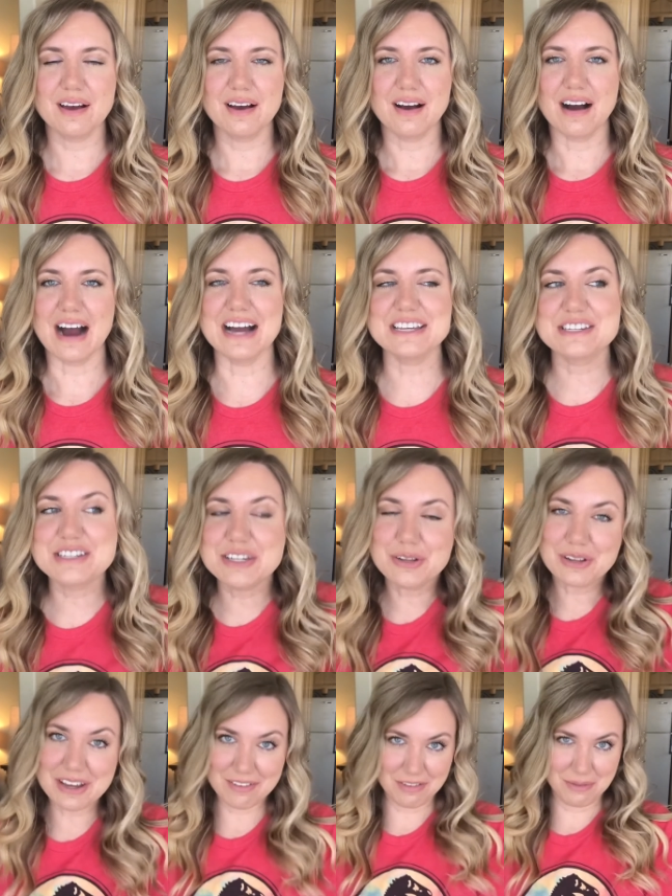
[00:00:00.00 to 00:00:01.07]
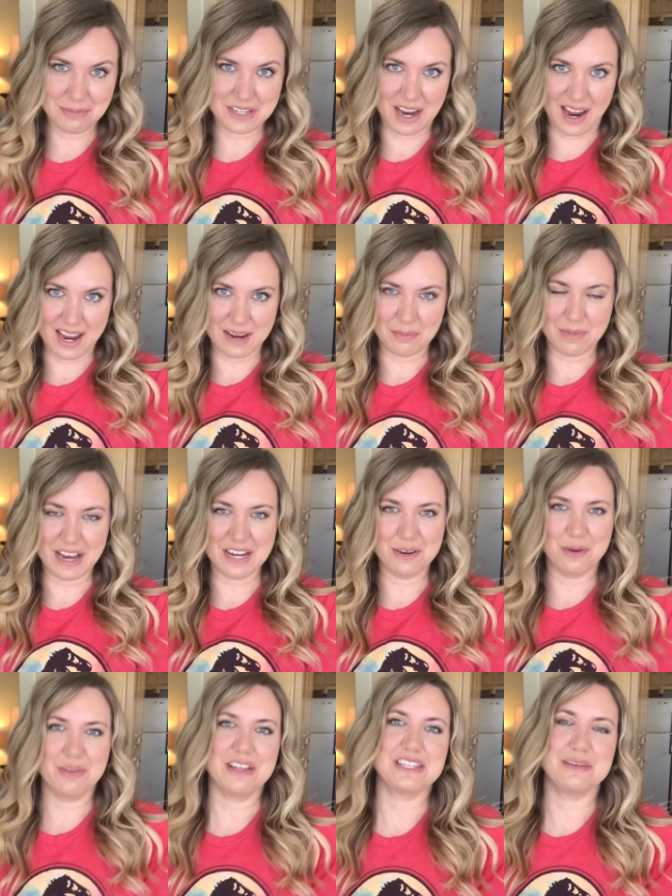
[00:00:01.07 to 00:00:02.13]
I still give them time. I
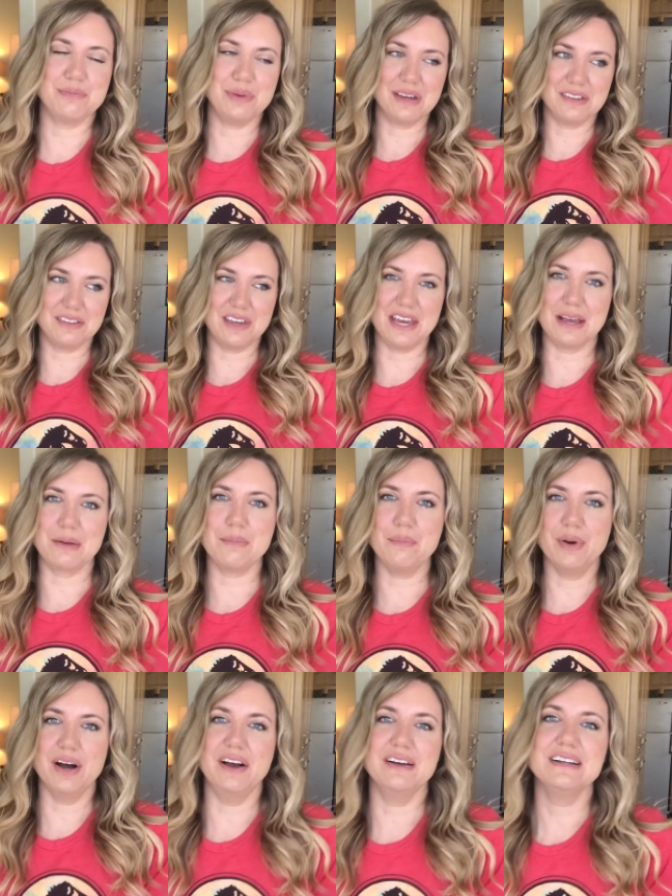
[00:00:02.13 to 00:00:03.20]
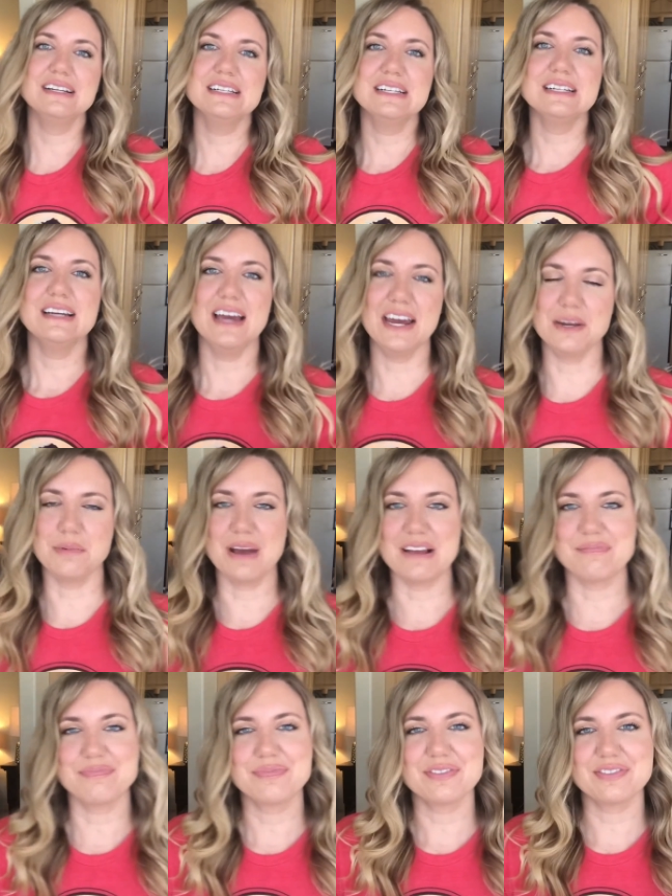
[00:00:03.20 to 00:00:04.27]
know that's a big thing, but anyway,
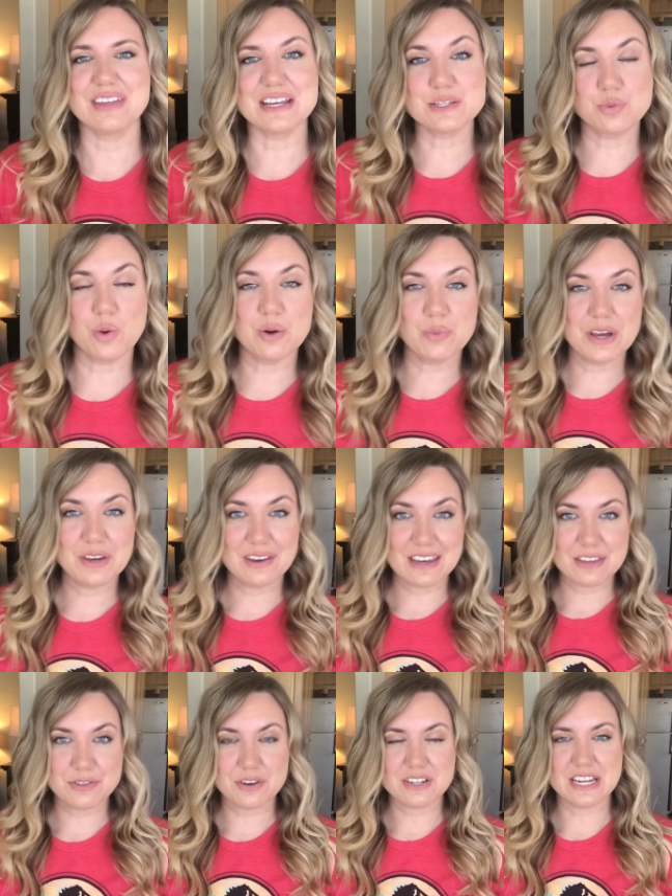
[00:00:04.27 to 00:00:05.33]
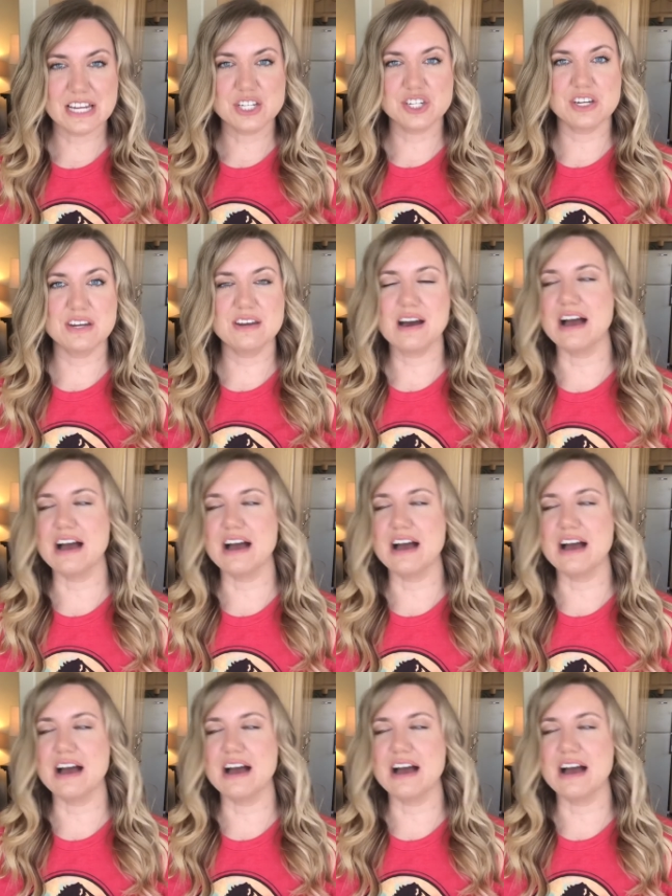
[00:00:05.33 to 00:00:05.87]
that's one way you can get their attention.